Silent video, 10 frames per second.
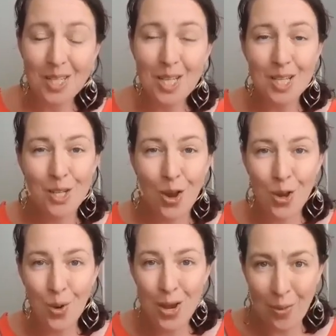So
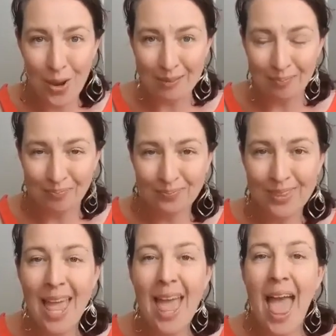quick win.
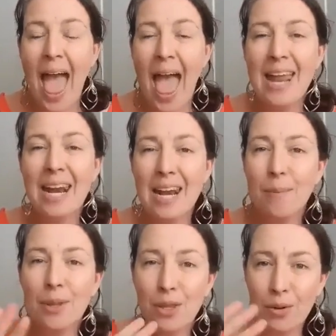And number
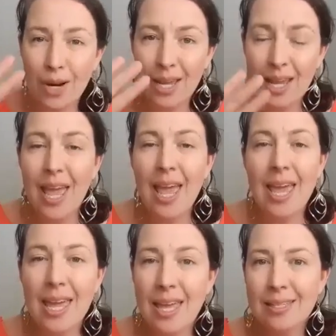3
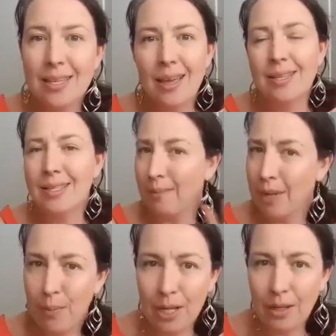is something
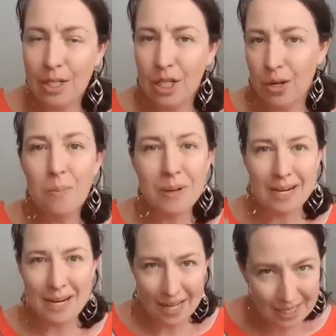pretty logical, but it
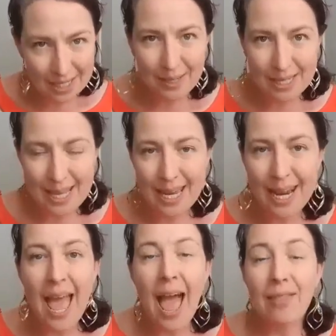needs to be said,
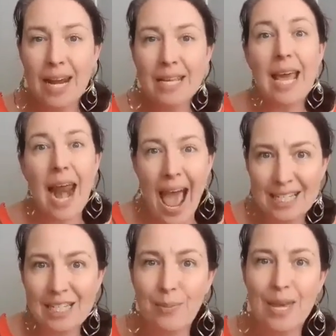and that is it has
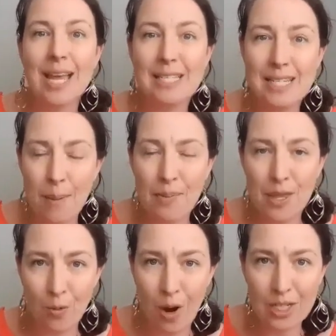to be a step in the
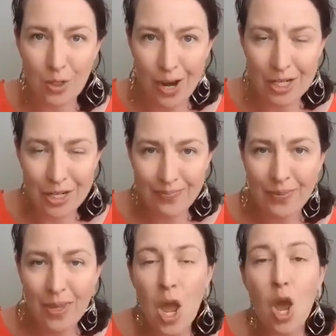right direction.
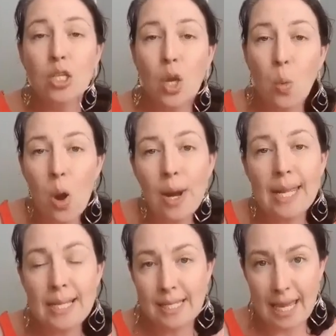So what
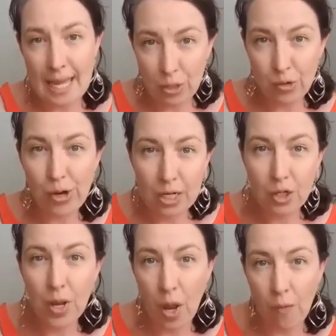is the introductory
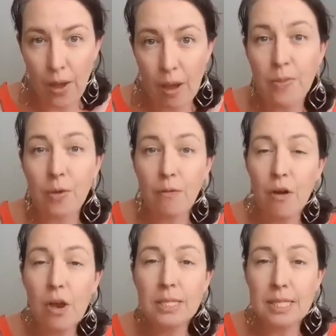offer, the
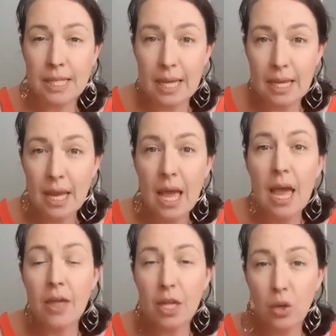first thing
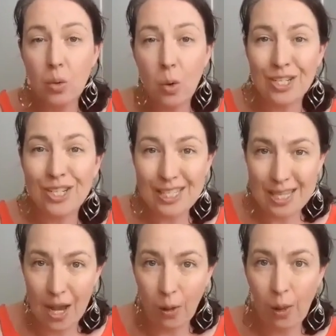that you want to
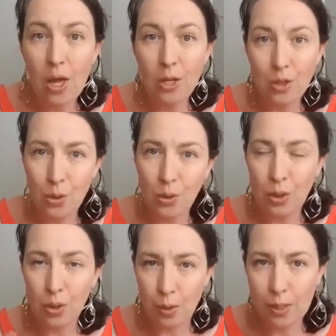sell to
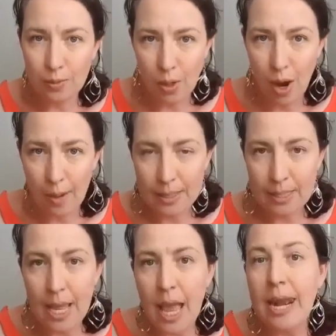your subscribers?
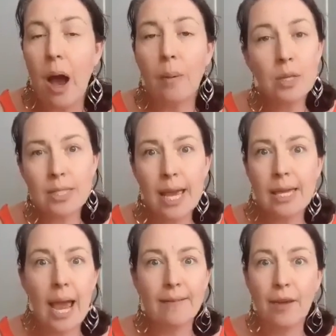Now, I'm not saying you
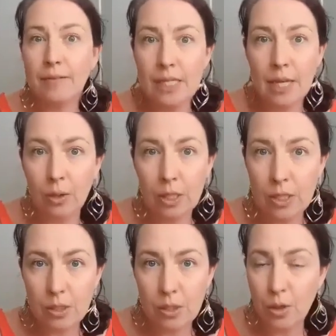have to sell this
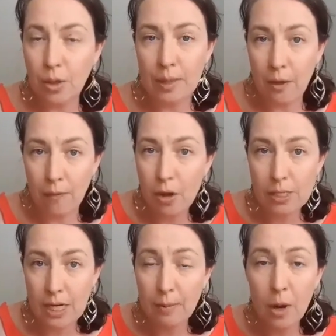to them in the first
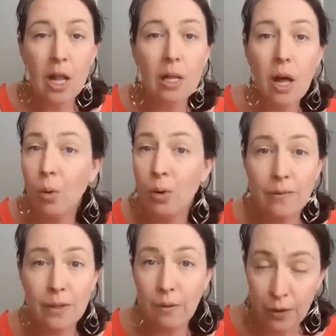email or even the
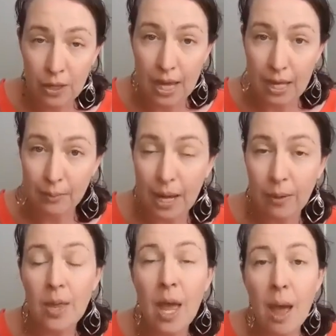5th email,
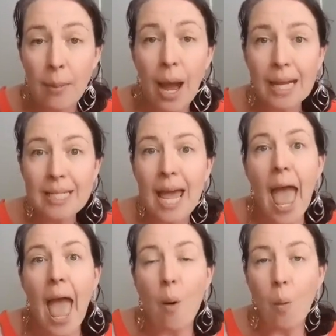but
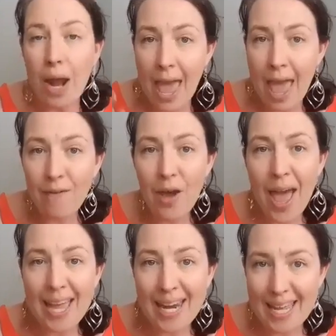whatever it
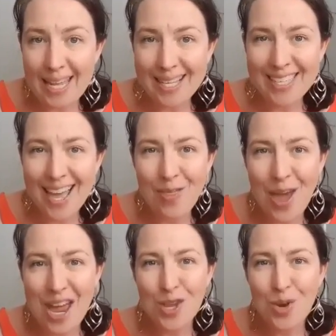is that
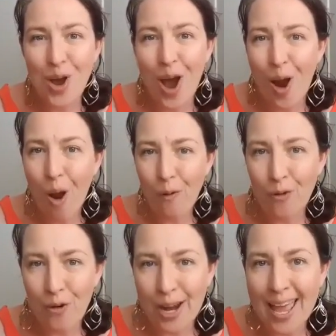you are
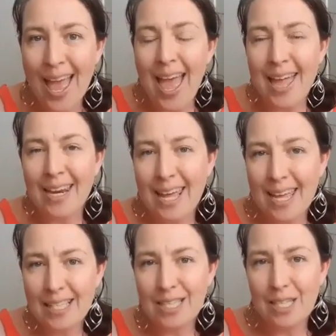offering
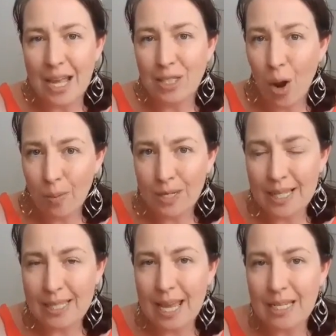needs, as your opt-in
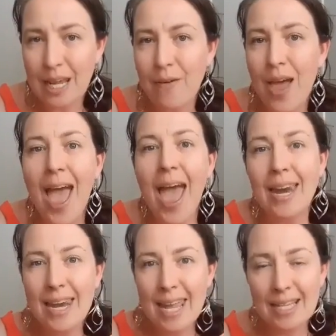incentive,
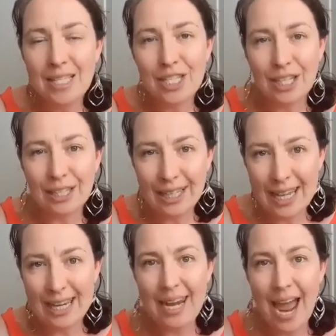needs to lead
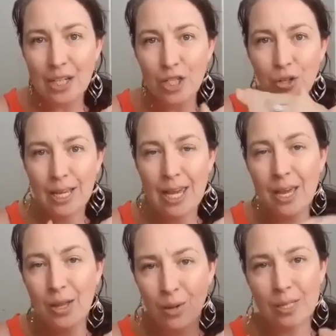naturally
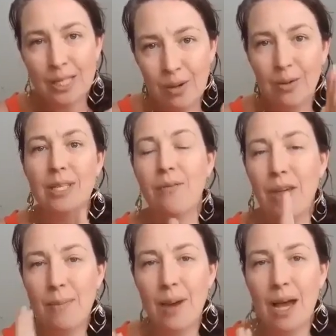through a series of
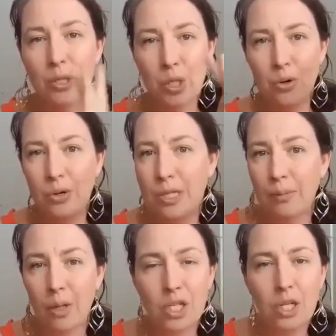emails, through some
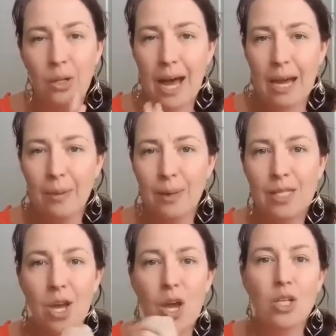logical arguments
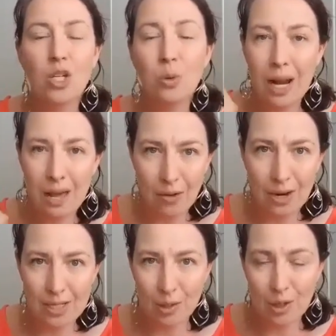to whatever it is
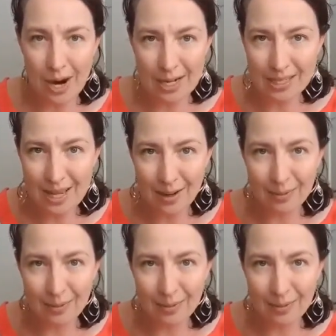you're trying to sell.